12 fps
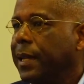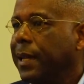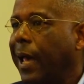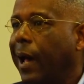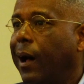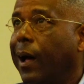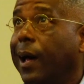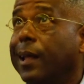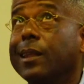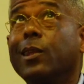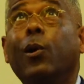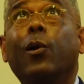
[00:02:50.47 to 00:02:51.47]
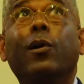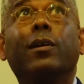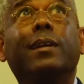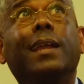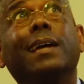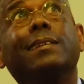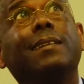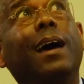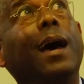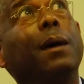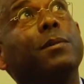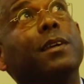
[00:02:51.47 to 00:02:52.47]
Now, Lord, next
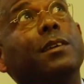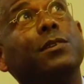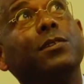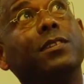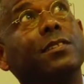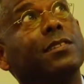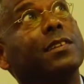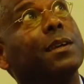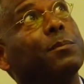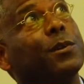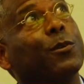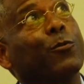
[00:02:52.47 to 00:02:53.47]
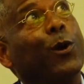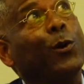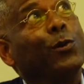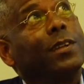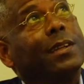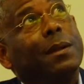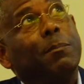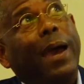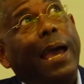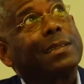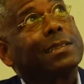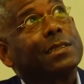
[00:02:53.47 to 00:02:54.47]
time, can you just give me a road to
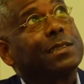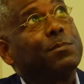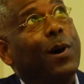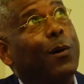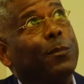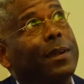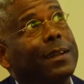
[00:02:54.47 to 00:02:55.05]
Damascus moment?